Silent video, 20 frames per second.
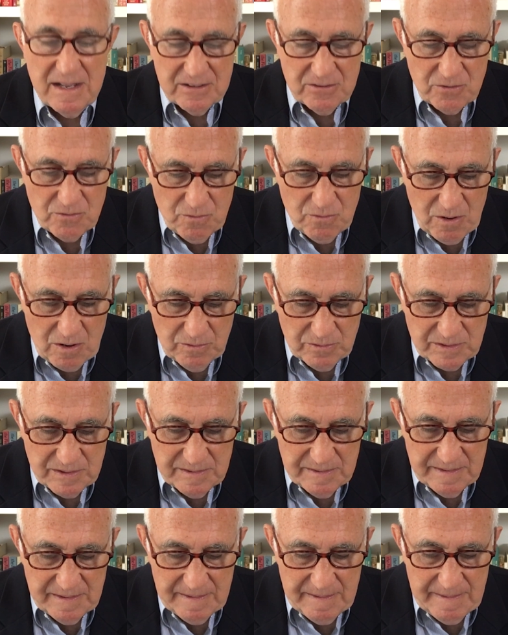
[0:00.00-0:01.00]
unquote.
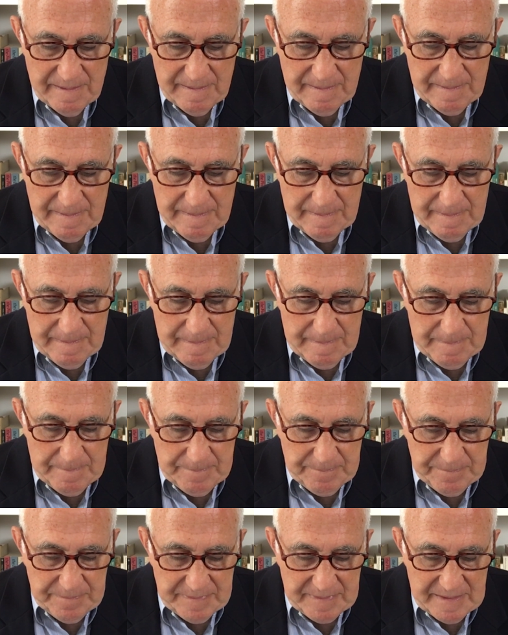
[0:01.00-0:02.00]

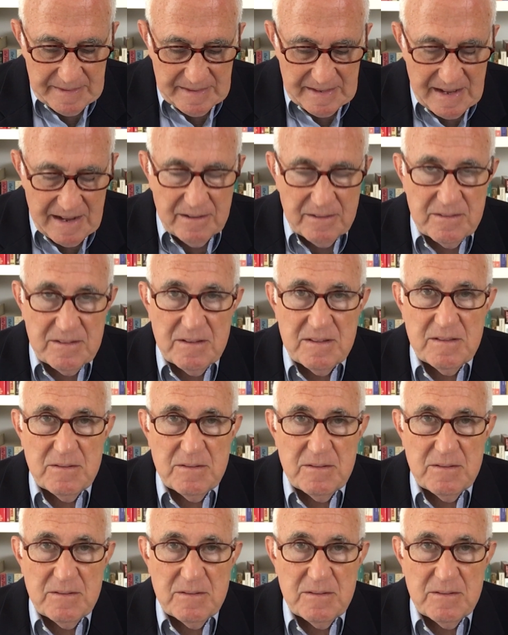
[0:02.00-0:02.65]
Now,